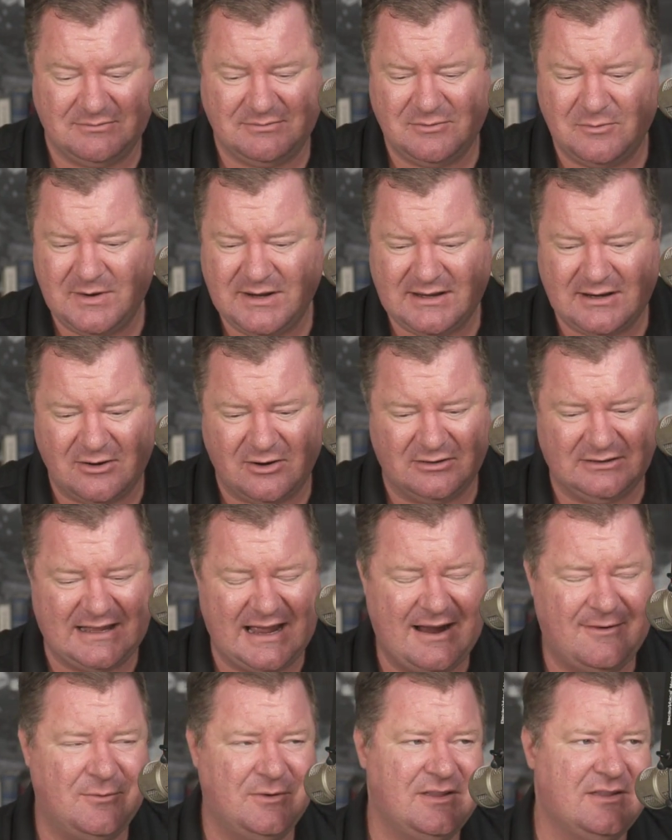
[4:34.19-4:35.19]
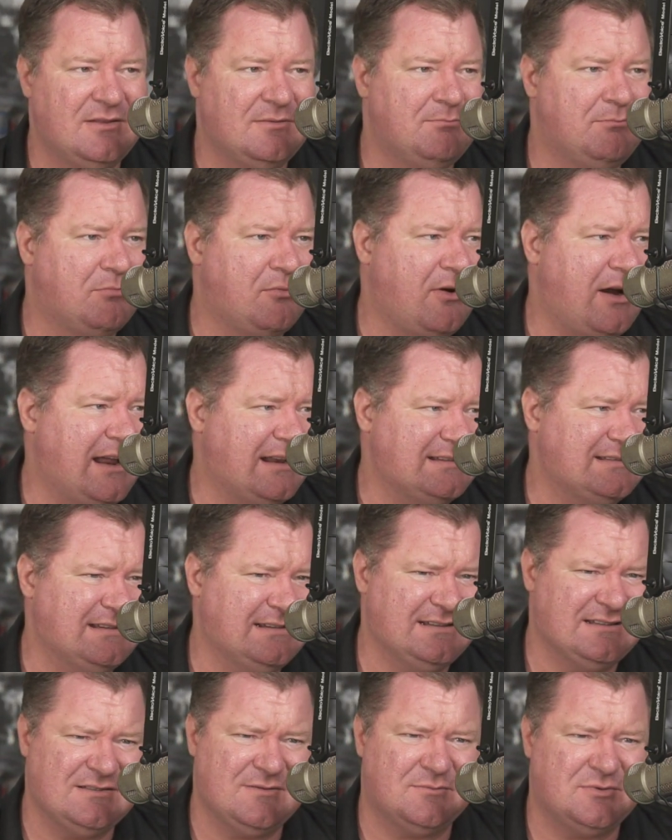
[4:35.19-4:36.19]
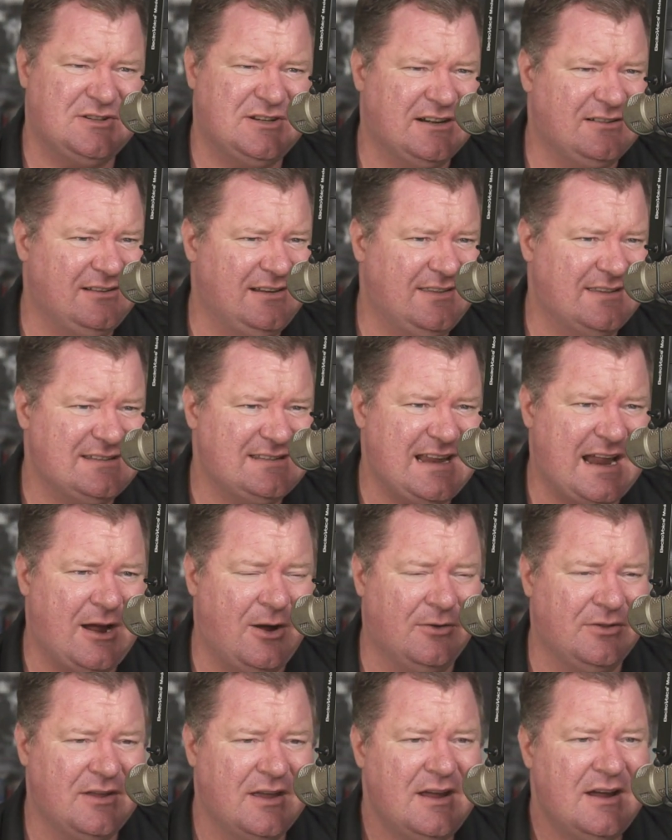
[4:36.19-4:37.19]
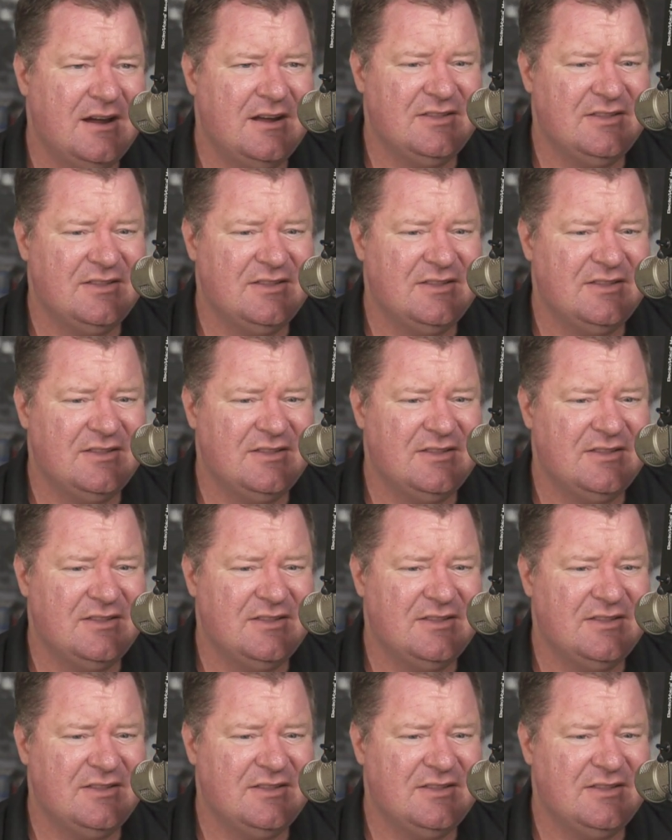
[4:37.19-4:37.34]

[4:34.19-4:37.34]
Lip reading: I mean, we can all laugh within Protestantism, particularly in the South.